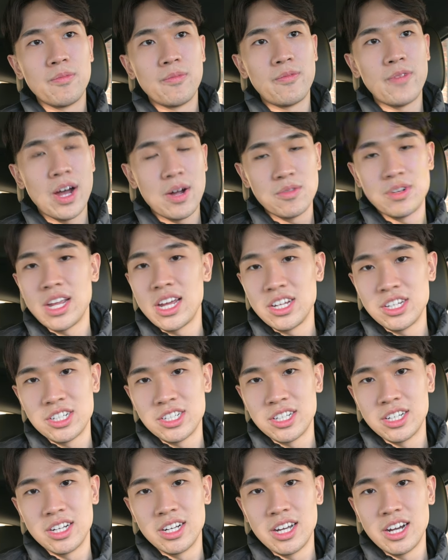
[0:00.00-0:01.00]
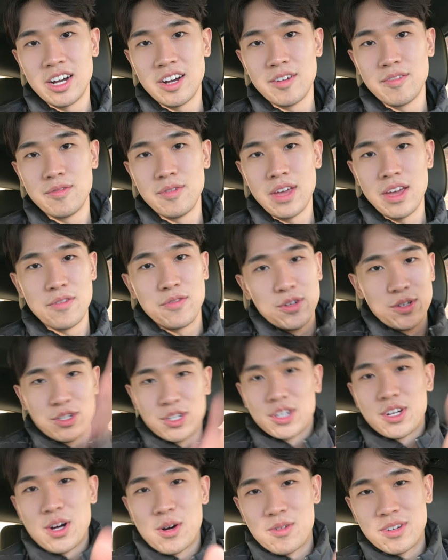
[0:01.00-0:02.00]
foundation of if you
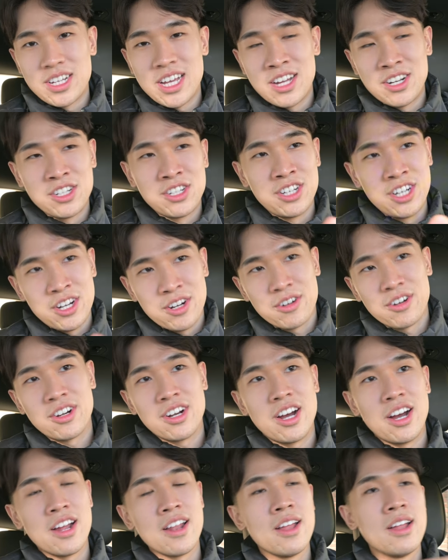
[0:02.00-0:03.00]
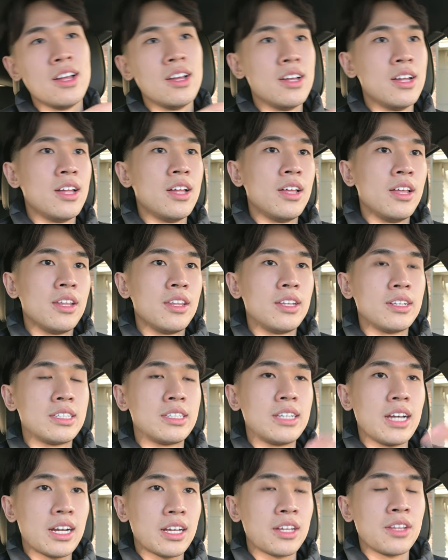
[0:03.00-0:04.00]
should go into engineering or not. The
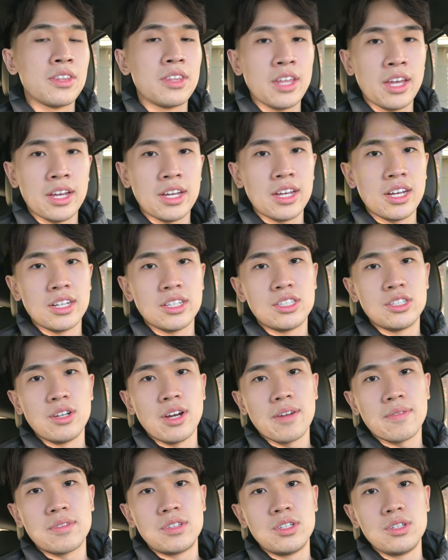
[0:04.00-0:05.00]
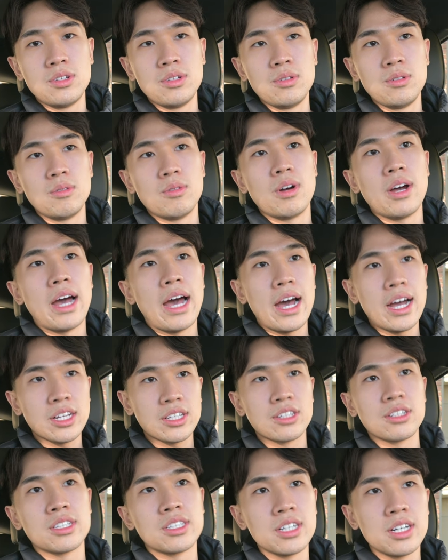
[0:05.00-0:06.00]
second thing is, you have to
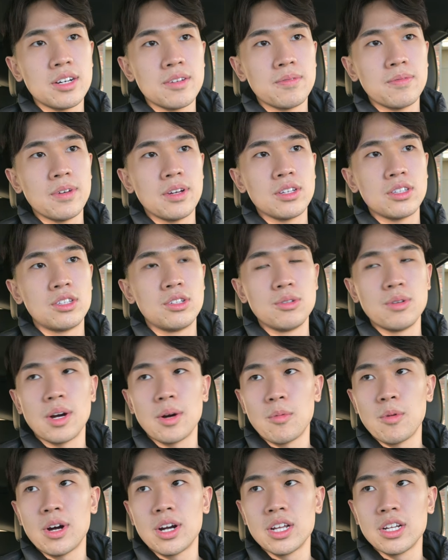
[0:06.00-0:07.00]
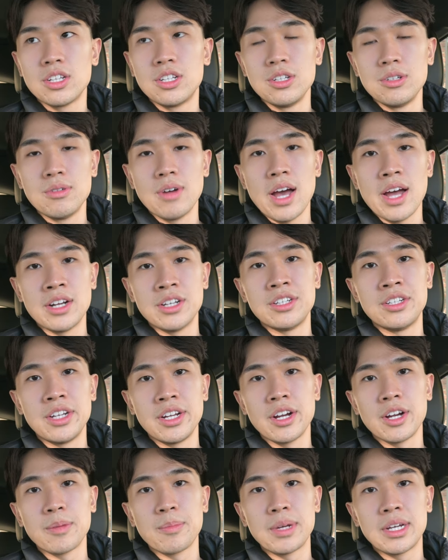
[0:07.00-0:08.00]
ask yourself, do I want to do
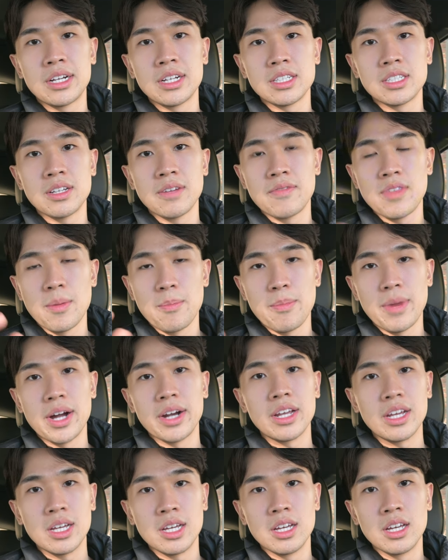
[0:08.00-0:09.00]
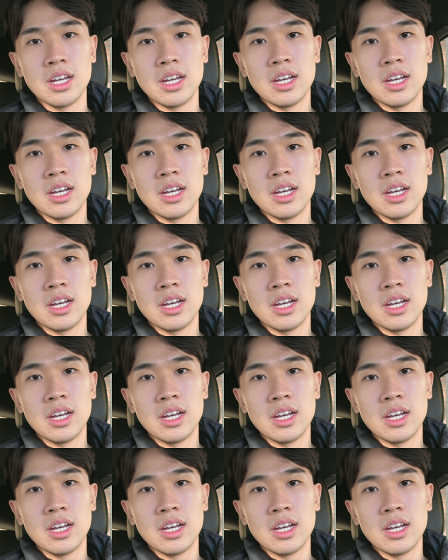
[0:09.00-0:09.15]
engineering because of the money?